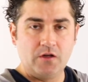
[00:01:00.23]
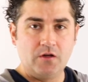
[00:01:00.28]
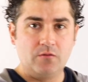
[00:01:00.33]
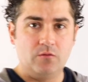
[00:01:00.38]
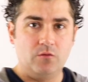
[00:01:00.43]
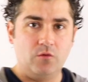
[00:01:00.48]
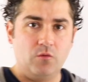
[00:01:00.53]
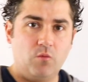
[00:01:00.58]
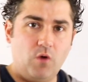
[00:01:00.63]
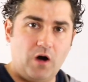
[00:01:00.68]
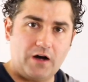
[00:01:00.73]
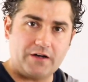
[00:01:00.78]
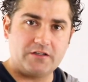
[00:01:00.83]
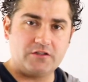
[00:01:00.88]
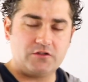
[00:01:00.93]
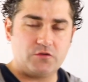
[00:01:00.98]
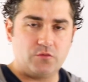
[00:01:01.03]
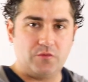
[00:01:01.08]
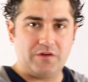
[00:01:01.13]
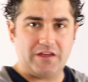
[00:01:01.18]
When we walk
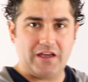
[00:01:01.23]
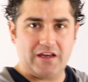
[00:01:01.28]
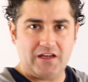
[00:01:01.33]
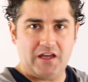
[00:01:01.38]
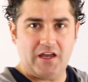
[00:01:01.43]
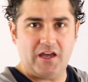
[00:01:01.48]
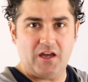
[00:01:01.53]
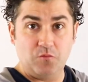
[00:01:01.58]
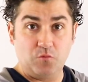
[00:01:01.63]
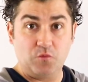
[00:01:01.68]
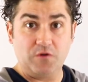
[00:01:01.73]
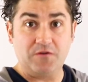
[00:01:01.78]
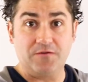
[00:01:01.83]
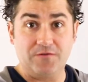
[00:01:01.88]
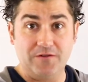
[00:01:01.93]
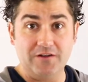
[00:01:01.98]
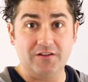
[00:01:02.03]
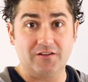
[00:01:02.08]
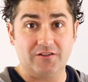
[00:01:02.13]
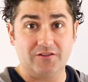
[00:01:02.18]
into it, we get hit and we
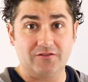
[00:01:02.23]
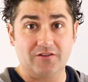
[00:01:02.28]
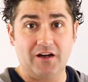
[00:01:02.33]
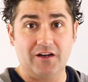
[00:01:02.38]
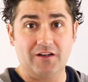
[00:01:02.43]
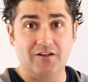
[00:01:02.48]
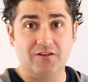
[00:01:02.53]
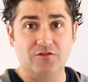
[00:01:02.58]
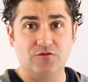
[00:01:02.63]
feel it, right?